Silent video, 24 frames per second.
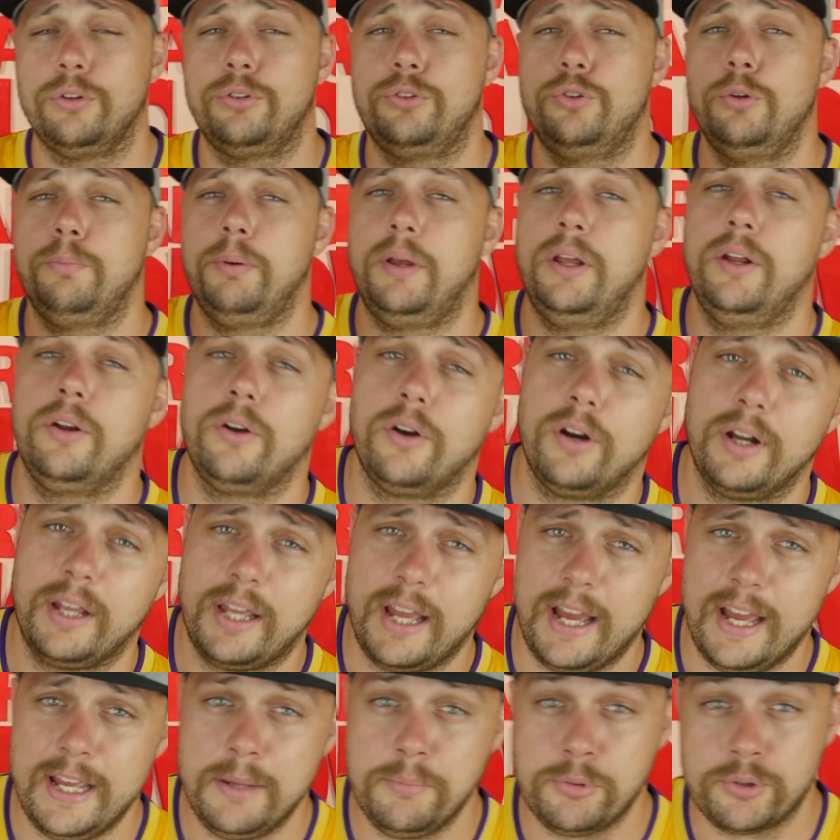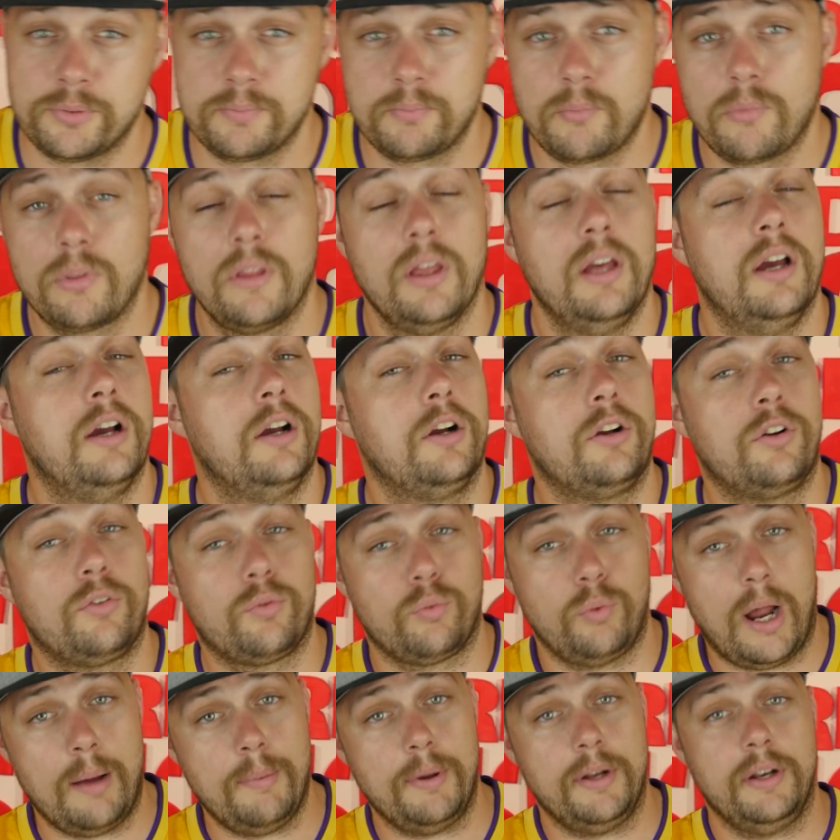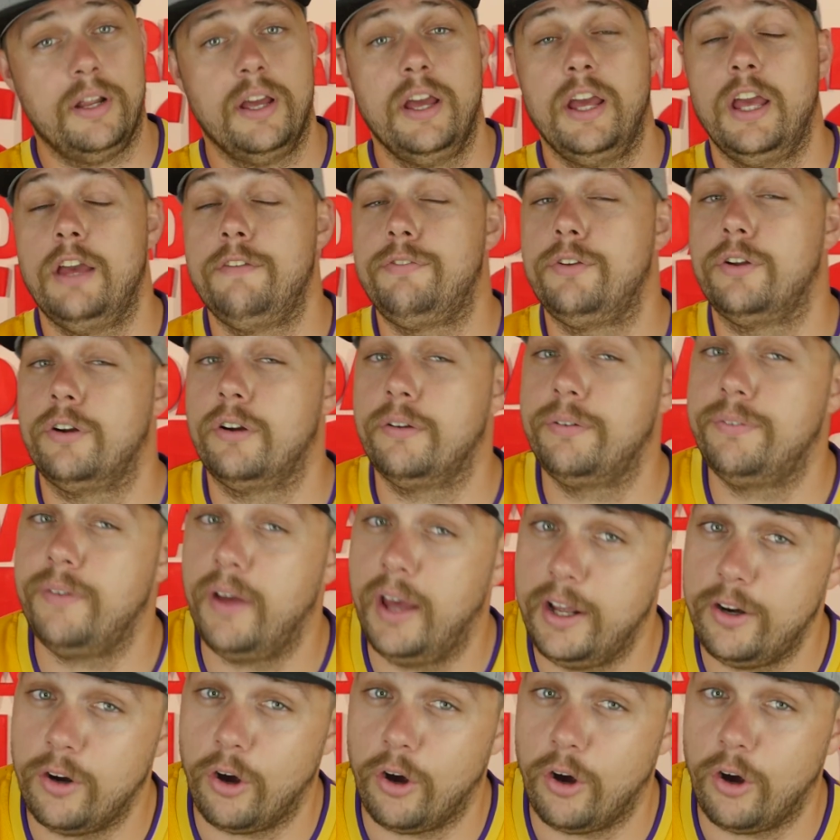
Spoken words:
superhero games, grab it. If you're a fan